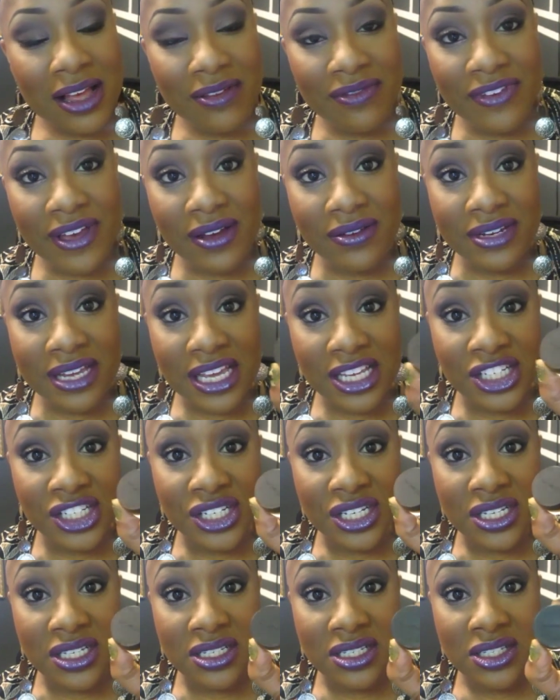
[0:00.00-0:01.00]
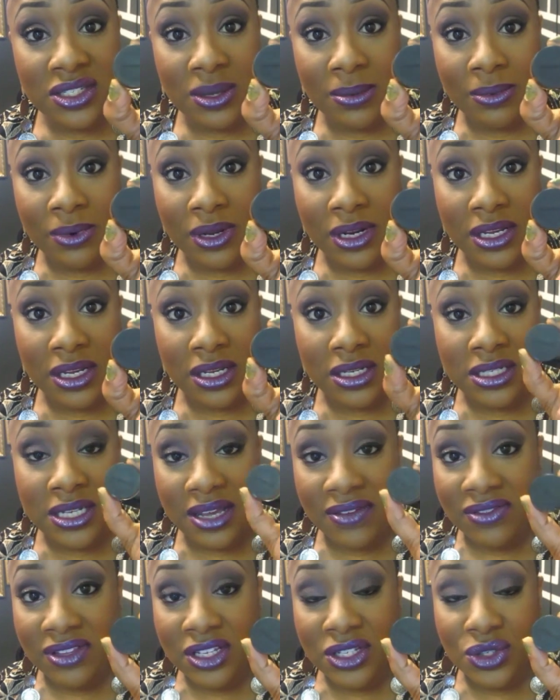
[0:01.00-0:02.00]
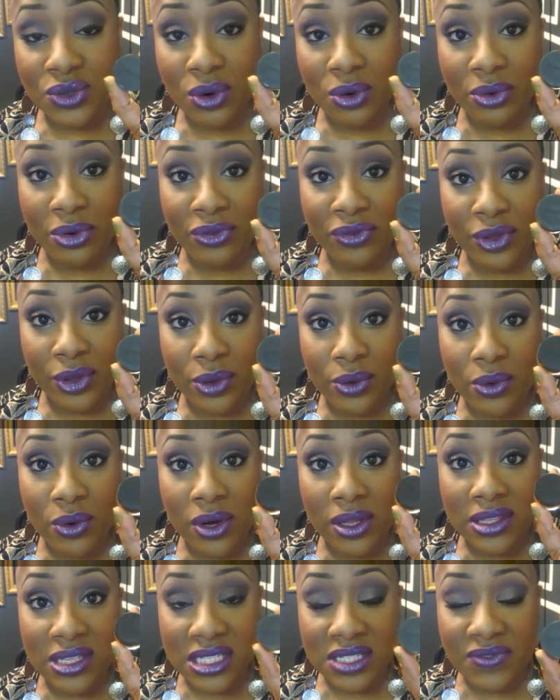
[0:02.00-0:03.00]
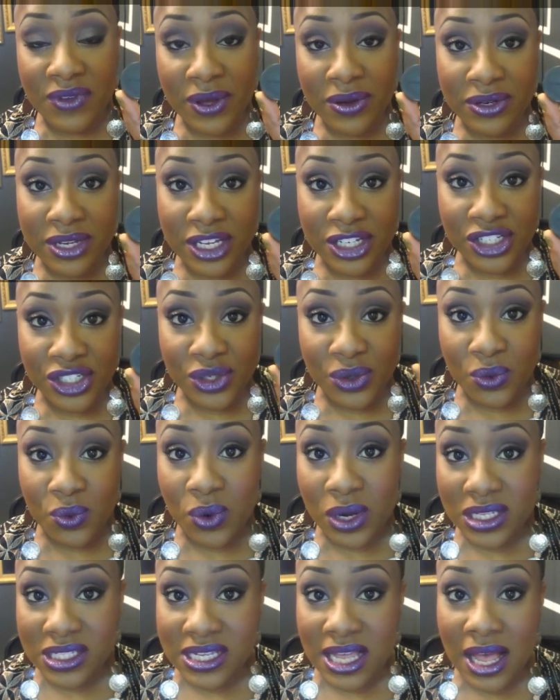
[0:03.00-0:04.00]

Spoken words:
foundation, so I'm going to definitely do a review on this foundation once